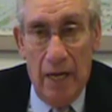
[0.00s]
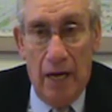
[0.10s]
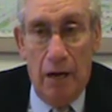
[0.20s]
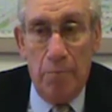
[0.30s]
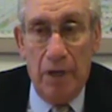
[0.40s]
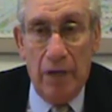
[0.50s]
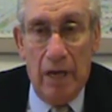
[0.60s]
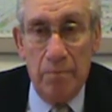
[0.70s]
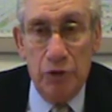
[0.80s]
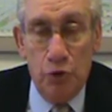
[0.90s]
But
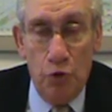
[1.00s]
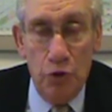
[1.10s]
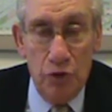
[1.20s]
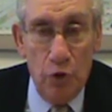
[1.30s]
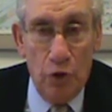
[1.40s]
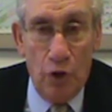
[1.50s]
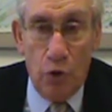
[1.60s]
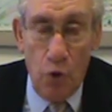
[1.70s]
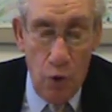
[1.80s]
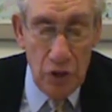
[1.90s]
I'm sure you took a
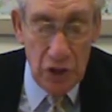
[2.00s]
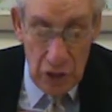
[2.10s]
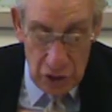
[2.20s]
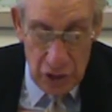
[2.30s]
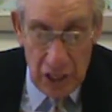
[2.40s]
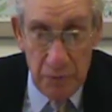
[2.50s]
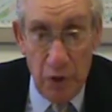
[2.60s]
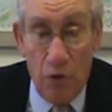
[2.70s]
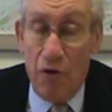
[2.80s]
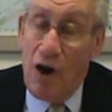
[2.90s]
course in
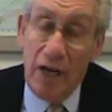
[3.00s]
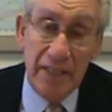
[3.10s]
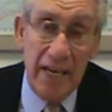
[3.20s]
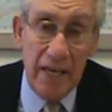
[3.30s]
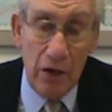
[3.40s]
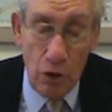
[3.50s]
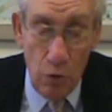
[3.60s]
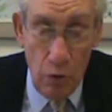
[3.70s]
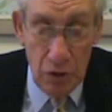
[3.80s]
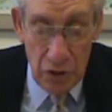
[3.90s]
assessment or are taking a
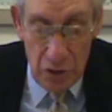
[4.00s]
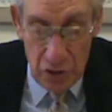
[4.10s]
course in